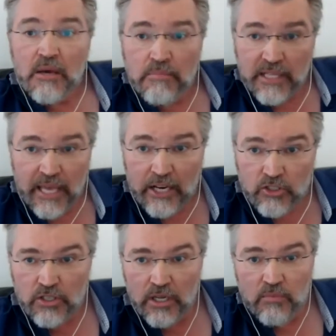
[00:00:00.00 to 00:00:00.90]
But
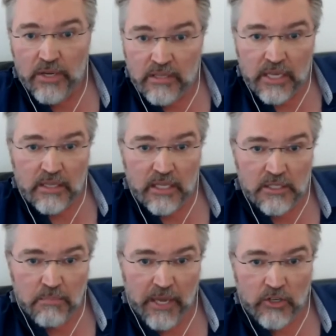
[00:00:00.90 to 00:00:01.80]
actually within
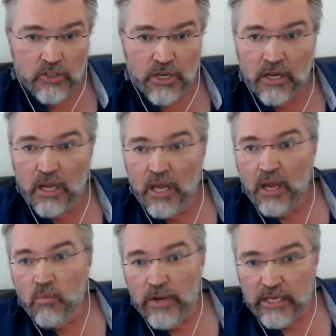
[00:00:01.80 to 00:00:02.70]
this picture,
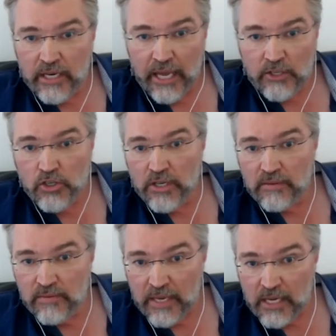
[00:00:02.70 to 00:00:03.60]
we can actually
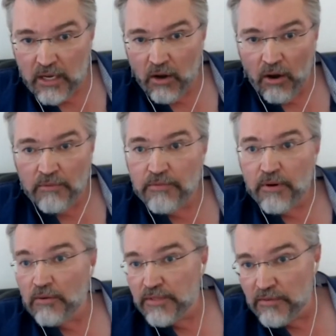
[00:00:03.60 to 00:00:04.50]
think of
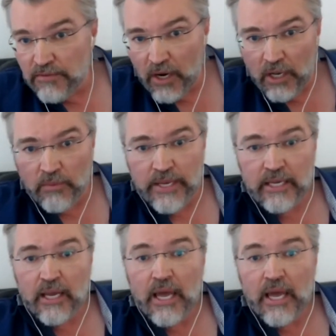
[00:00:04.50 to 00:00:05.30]
the following.